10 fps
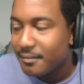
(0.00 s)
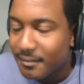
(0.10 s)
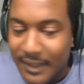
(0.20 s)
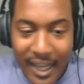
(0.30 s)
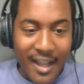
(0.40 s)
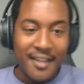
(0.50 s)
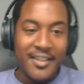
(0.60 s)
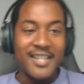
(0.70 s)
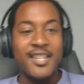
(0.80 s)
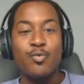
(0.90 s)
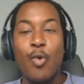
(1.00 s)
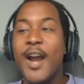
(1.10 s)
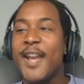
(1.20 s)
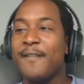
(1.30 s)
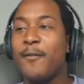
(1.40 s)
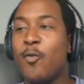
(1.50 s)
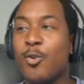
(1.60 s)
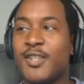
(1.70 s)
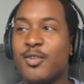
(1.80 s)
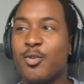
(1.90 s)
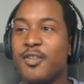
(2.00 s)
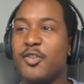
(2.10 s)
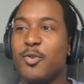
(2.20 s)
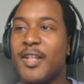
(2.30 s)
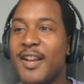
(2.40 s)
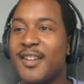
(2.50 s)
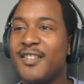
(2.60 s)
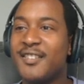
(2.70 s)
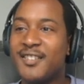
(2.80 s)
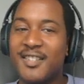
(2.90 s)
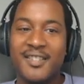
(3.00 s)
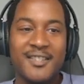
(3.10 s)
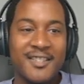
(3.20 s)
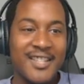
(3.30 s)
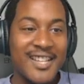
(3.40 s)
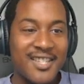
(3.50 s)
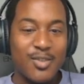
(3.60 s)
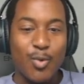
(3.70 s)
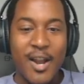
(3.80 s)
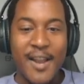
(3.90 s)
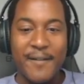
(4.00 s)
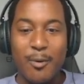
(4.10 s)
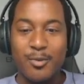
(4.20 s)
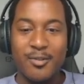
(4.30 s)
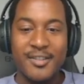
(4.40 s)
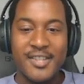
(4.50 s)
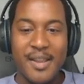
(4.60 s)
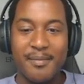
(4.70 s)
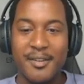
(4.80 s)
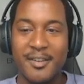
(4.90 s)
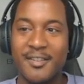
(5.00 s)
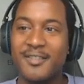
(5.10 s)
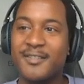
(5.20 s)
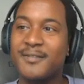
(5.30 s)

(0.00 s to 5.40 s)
Nah, that's his wife. Of course he's gonna do that. That's his wife. I would do the same thing.